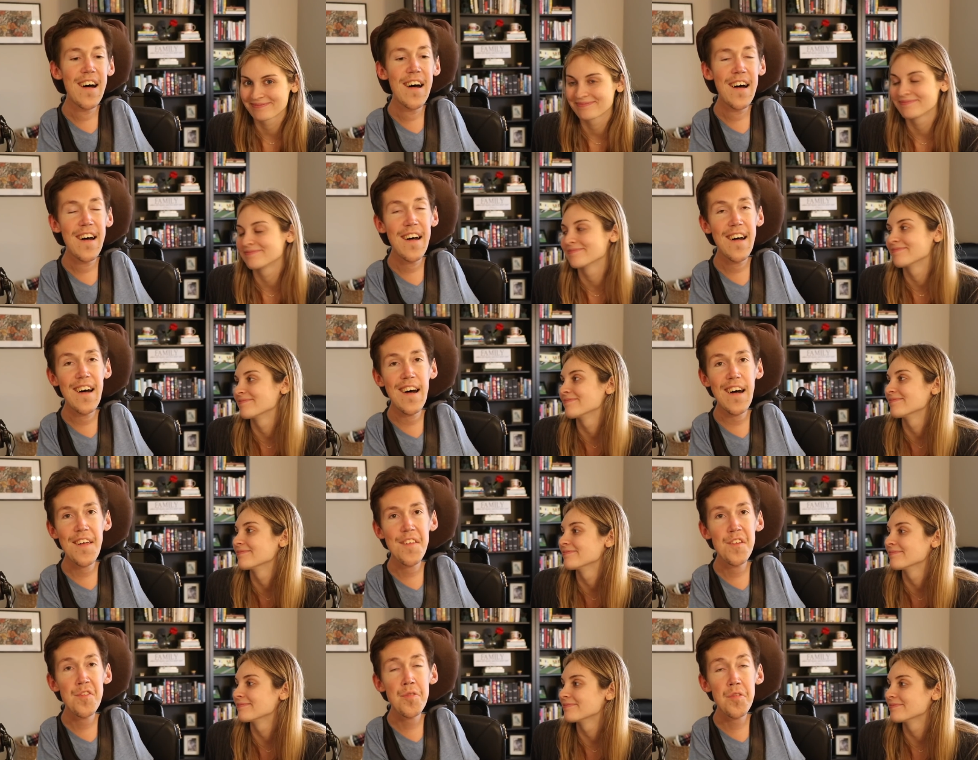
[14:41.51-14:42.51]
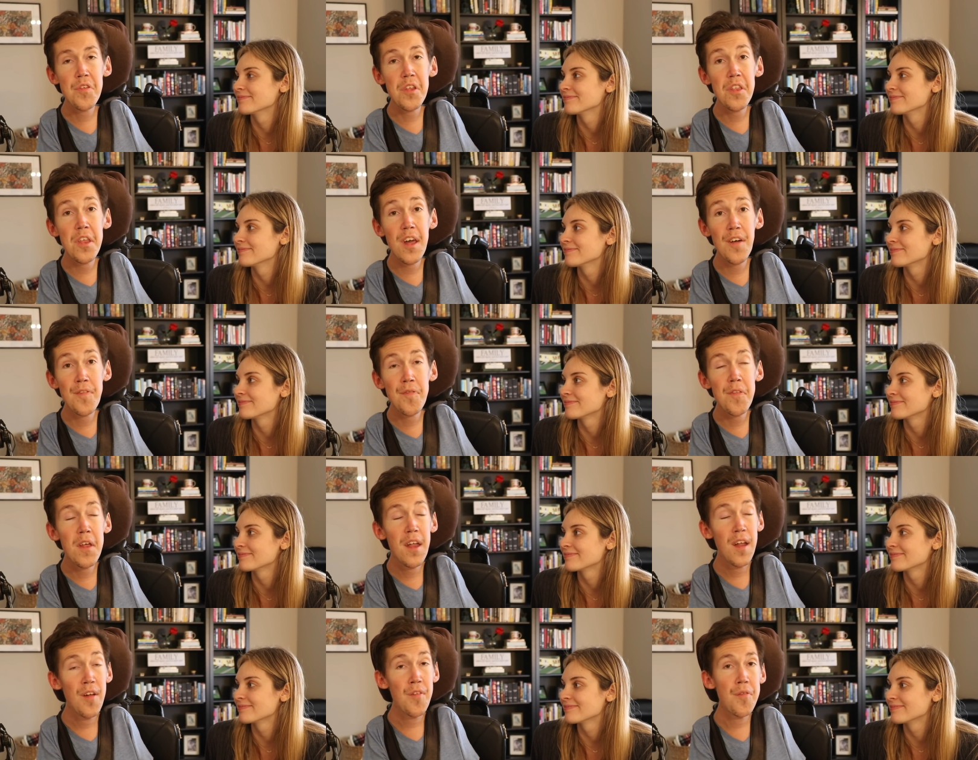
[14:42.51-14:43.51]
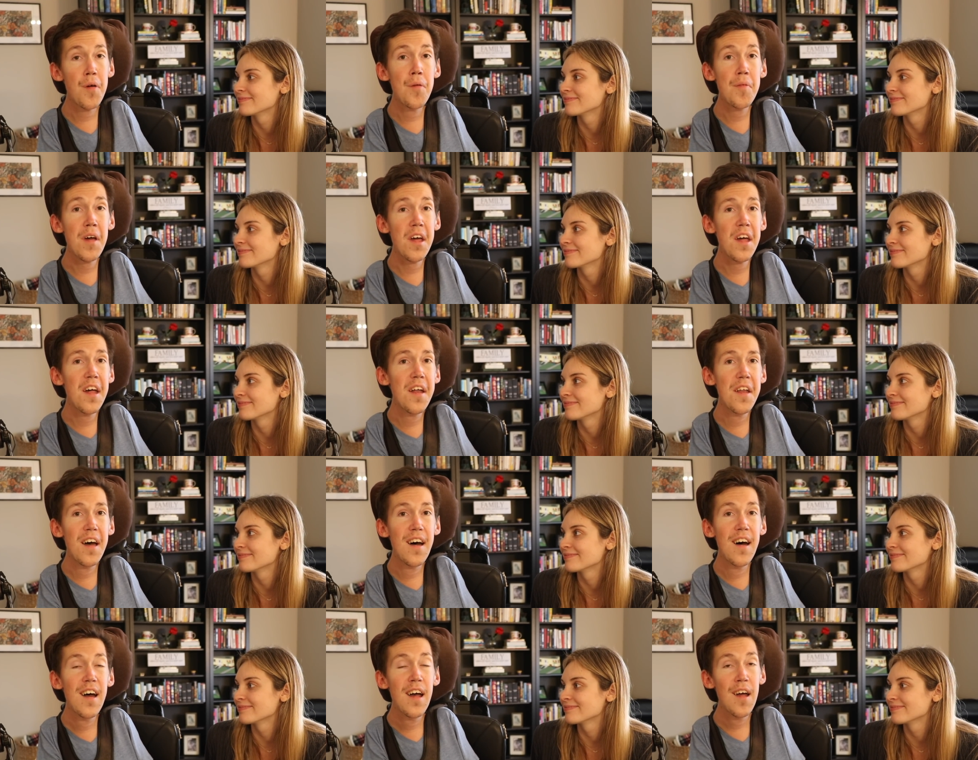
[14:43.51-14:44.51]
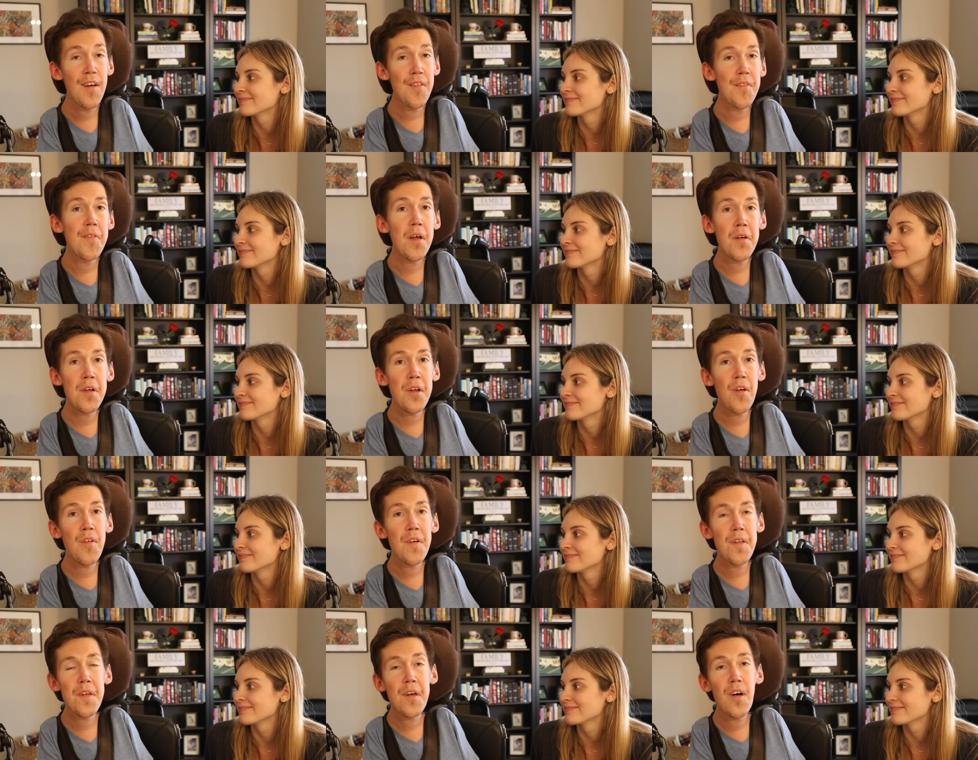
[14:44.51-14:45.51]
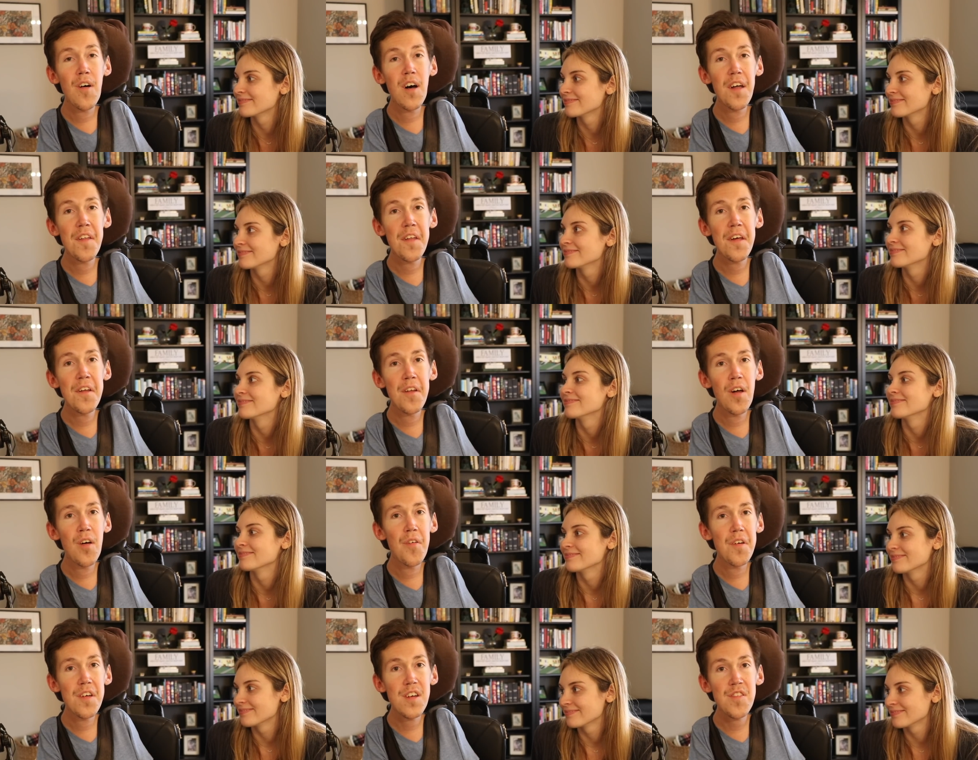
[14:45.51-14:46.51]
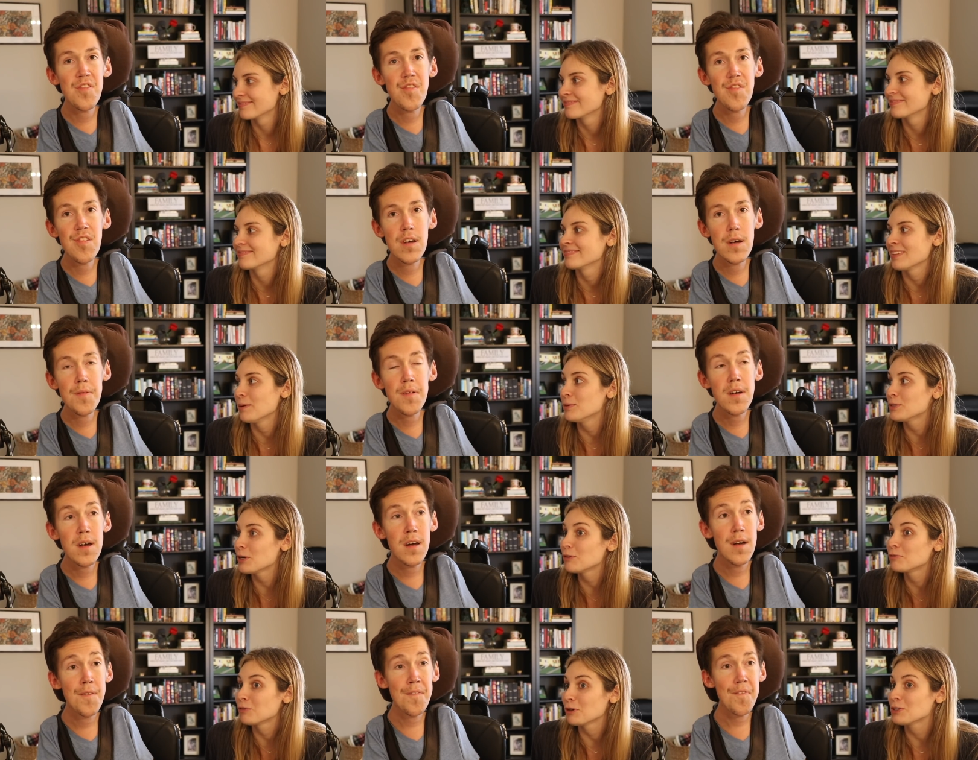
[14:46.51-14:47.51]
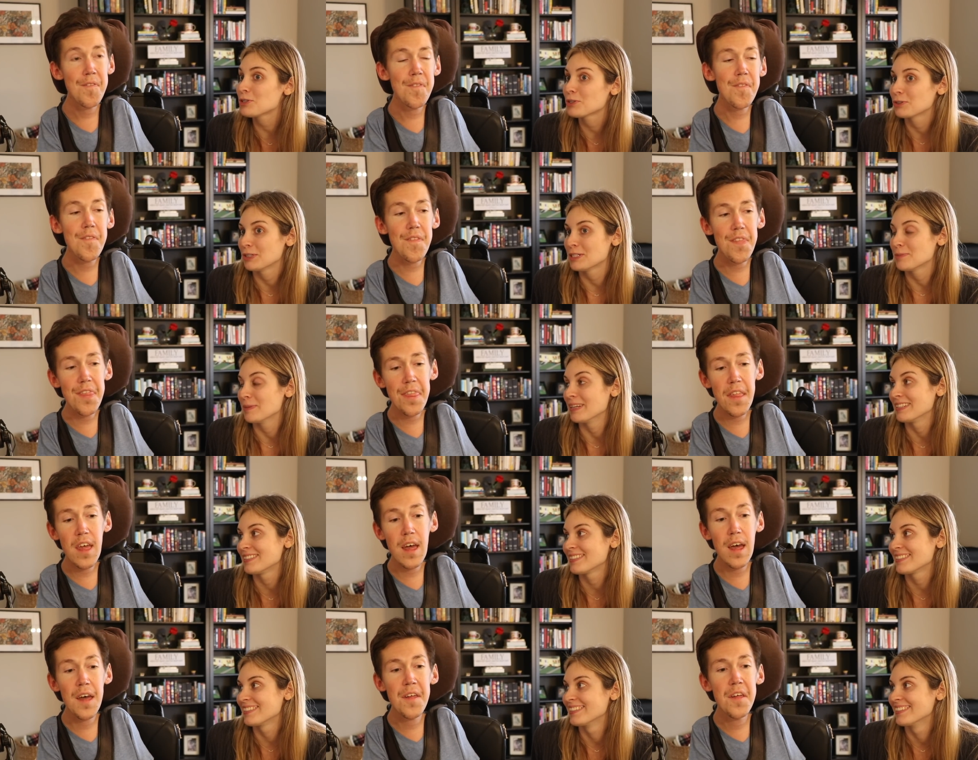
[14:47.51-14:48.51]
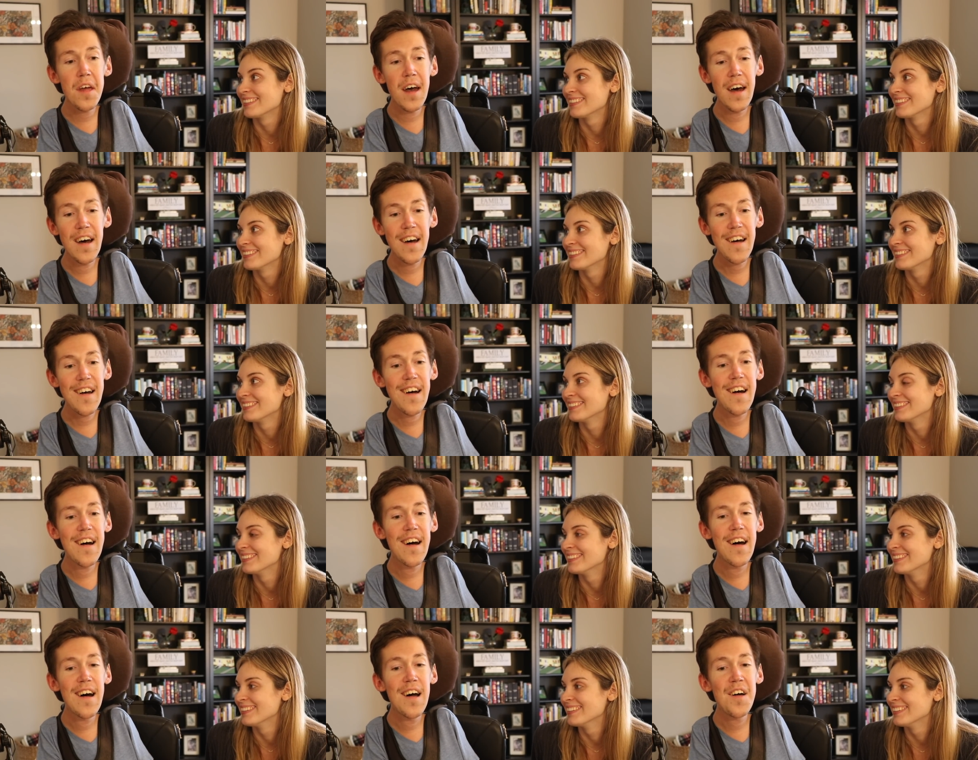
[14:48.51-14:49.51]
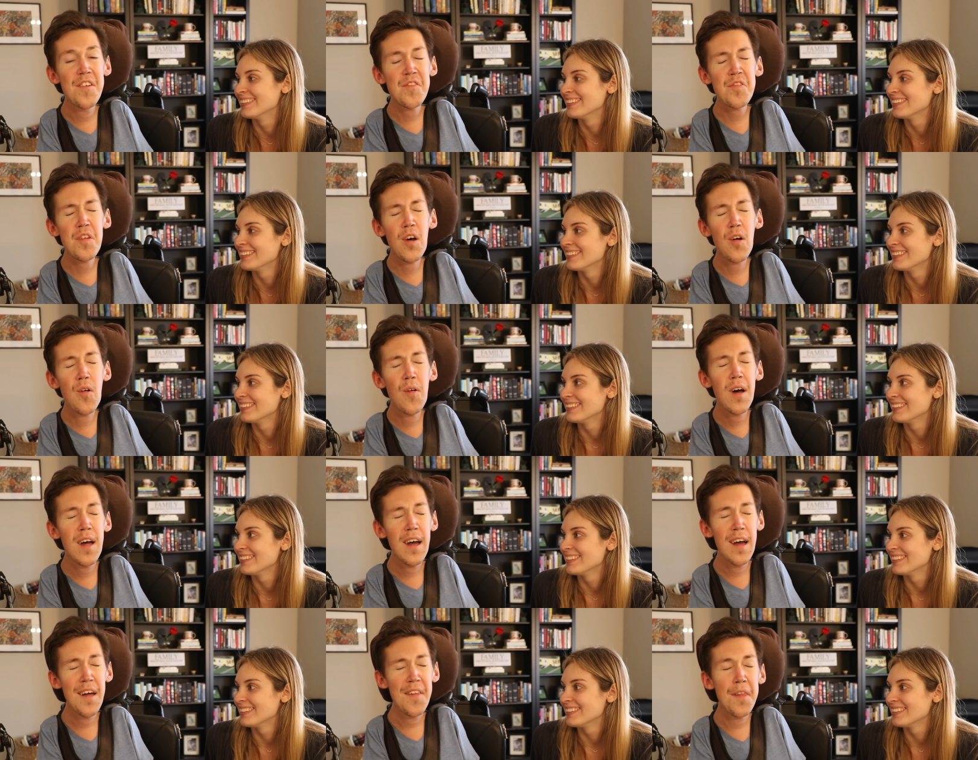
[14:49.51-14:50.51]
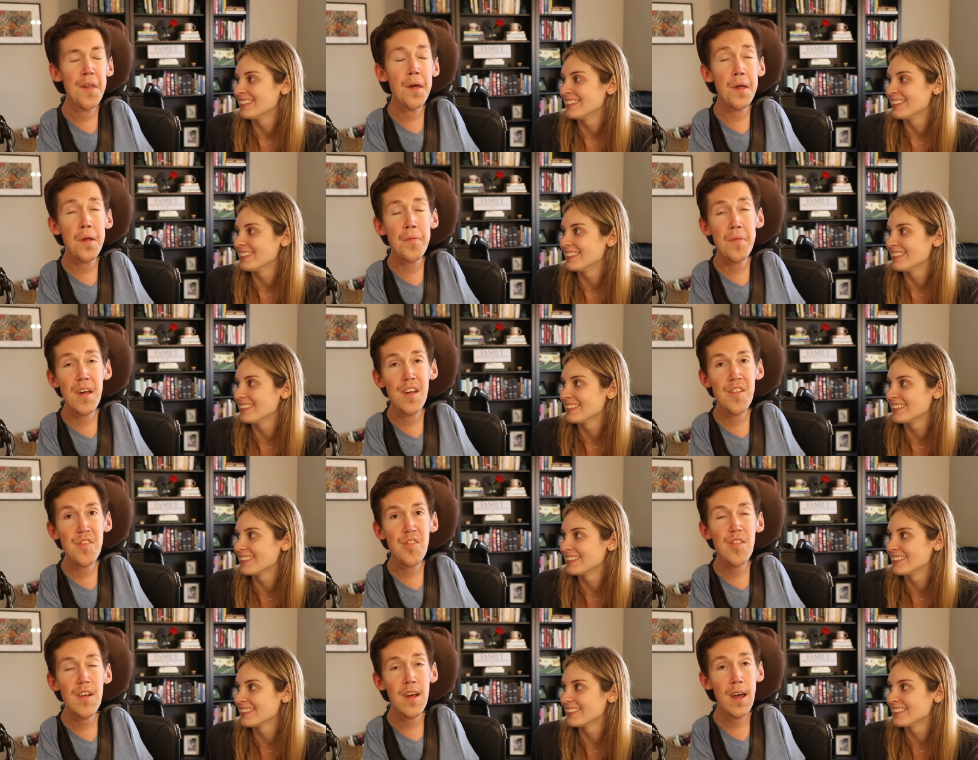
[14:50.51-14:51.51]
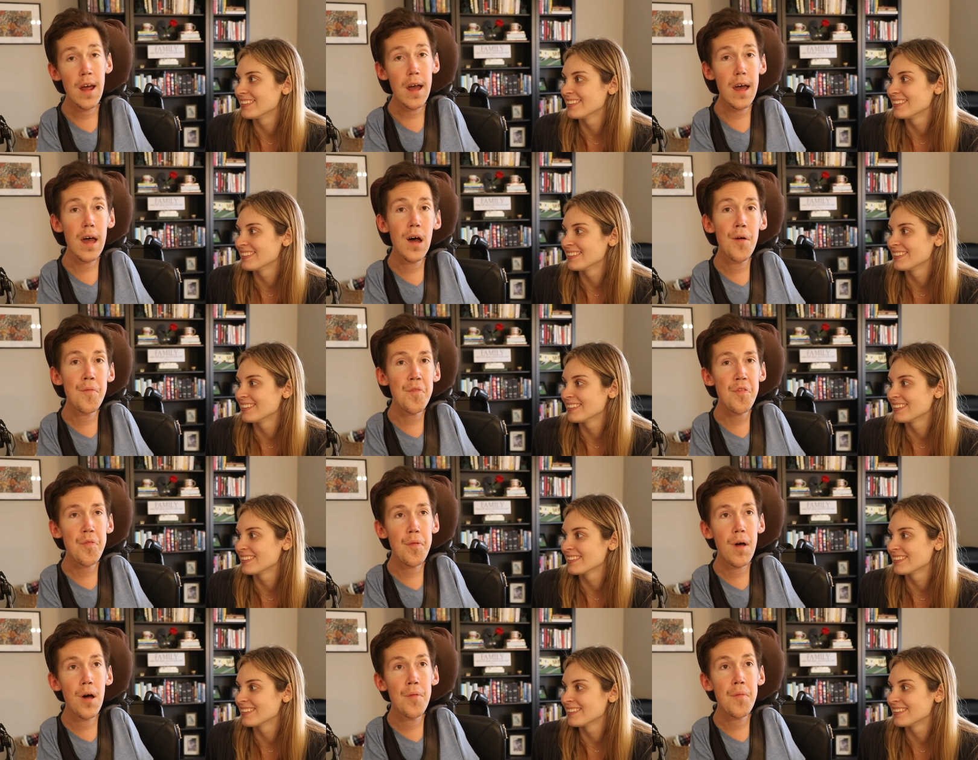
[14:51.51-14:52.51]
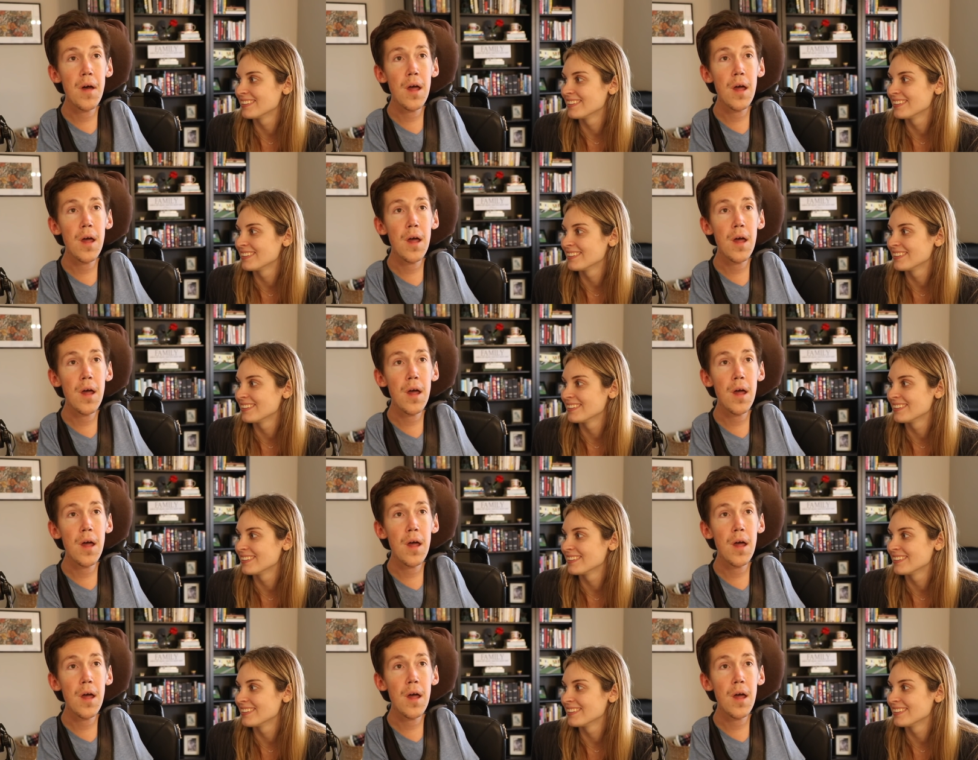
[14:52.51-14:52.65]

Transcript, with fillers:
Speaker 1: Uh, this was a gift from Hannah very early on in our relationship. It
Speaker 2: was our first Christmas. Yeah.
Speaker 1: Uh, so the image comes from